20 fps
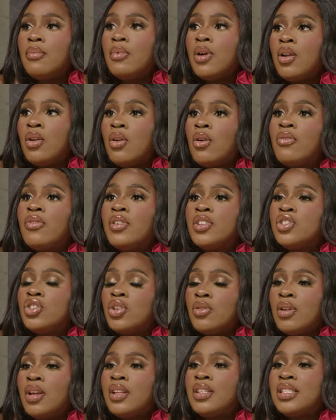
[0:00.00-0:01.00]
a lot of us
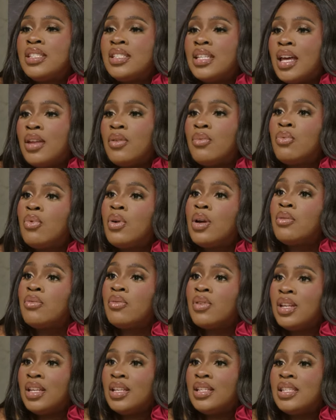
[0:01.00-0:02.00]
don't understand what it
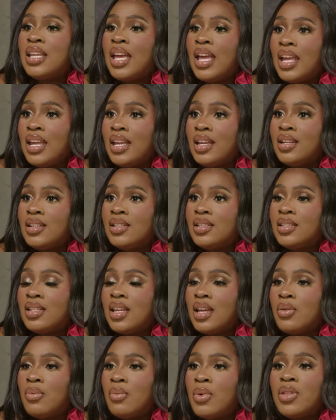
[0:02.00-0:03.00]
really takes,
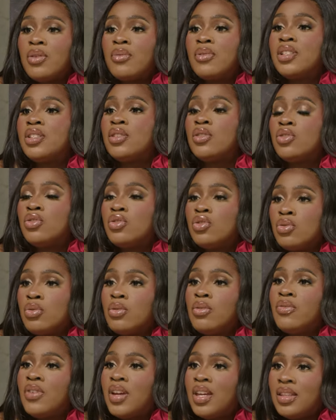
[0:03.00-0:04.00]
whether it's a
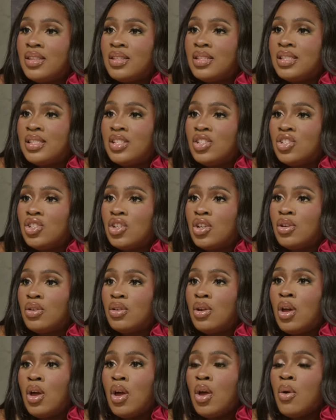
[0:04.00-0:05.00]
true faith decision,